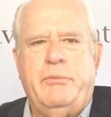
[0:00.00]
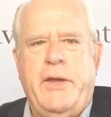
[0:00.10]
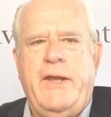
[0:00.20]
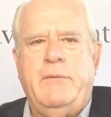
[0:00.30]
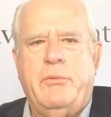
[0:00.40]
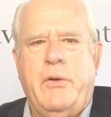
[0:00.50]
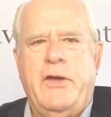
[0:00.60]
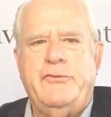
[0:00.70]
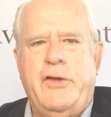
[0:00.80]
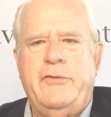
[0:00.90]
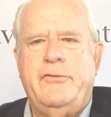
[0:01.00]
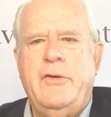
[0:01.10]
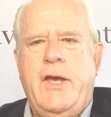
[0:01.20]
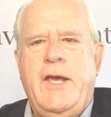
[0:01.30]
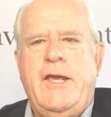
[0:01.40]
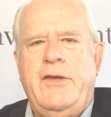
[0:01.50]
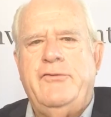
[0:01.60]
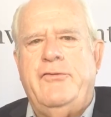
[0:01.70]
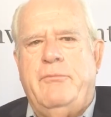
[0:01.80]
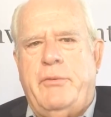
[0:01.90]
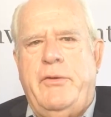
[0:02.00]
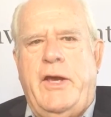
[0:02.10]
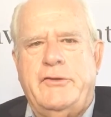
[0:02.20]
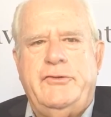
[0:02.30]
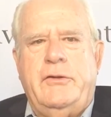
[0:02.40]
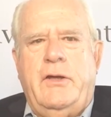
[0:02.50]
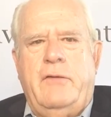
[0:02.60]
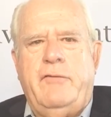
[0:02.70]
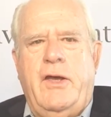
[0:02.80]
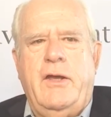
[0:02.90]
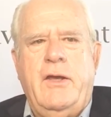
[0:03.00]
planning process is the production of a